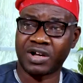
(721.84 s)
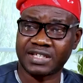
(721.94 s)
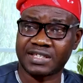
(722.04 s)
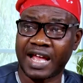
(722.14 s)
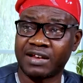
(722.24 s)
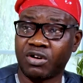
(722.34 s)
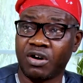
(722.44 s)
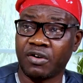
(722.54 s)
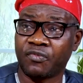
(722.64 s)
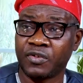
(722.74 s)
Wash his hand
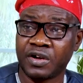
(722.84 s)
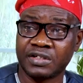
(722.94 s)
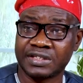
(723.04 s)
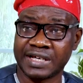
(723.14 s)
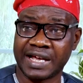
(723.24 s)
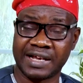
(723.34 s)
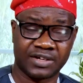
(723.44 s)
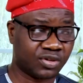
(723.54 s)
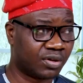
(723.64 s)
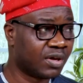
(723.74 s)
off the
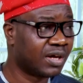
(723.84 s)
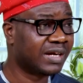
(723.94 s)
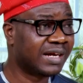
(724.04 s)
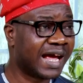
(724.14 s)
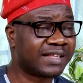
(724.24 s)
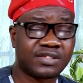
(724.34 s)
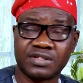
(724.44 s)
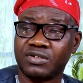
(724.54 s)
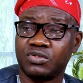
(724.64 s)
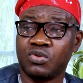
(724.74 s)
election. Let
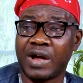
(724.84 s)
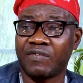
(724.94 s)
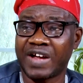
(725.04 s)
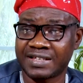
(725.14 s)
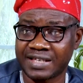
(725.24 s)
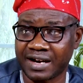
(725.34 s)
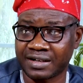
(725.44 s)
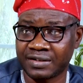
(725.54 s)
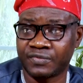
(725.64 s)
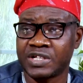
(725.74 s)
whoever is
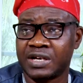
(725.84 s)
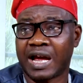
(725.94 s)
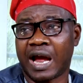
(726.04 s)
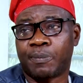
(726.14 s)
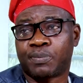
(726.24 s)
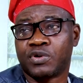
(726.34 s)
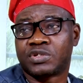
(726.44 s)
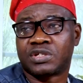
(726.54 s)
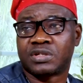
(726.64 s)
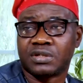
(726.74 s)
aggrieved
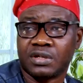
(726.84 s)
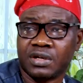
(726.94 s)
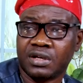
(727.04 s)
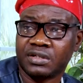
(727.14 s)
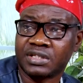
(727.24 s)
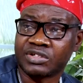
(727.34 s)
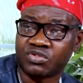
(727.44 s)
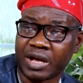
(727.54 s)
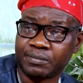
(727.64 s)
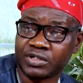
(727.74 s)
approach the
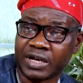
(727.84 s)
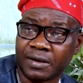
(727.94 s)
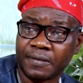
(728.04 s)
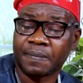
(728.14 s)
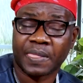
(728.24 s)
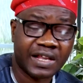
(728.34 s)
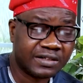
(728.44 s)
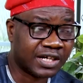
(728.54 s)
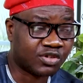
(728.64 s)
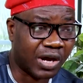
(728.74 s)
tribunal.
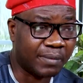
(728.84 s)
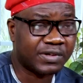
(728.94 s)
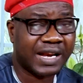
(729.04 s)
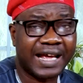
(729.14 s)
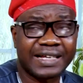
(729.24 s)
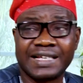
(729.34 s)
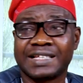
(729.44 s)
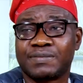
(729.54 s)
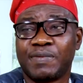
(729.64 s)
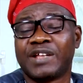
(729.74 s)
The tribunal
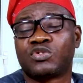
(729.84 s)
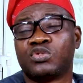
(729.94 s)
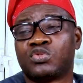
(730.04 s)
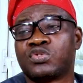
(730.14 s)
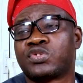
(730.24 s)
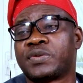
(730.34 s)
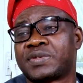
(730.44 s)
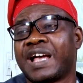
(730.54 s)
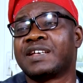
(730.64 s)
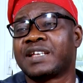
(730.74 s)
is meant to do
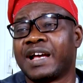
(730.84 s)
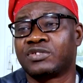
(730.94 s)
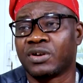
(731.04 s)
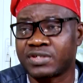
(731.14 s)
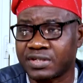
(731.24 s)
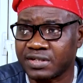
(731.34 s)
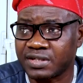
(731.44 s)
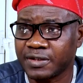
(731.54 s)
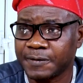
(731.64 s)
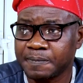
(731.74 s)
substantial
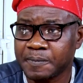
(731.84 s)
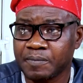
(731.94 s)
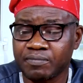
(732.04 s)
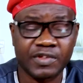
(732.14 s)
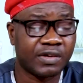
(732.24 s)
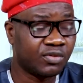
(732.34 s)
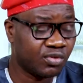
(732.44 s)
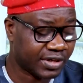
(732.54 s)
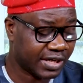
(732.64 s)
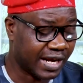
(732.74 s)
justice.
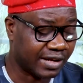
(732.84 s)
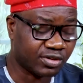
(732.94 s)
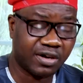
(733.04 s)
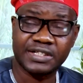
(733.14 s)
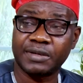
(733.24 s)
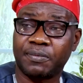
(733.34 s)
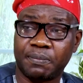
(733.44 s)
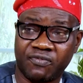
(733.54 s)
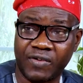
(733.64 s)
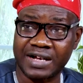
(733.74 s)
Looking at all the
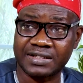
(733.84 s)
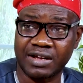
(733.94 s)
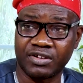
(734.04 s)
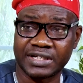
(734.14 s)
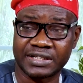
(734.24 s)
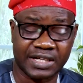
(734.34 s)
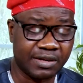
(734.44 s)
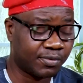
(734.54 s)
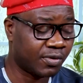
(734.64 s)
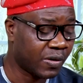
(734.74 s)
facts on the
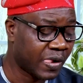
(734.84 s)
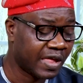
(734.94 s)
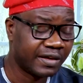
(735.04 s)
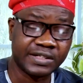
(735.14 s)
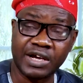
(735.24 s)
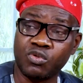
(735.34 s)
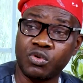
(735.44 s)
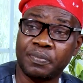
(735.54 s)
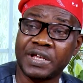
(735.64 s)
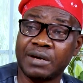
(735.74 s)
table, they
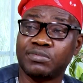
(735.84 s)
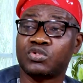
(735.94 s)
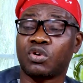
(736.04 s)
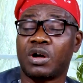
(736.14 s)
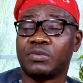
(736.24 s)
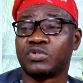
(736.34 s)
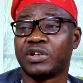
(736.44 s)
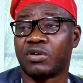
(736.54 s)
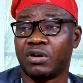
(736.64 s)
will be able to come to a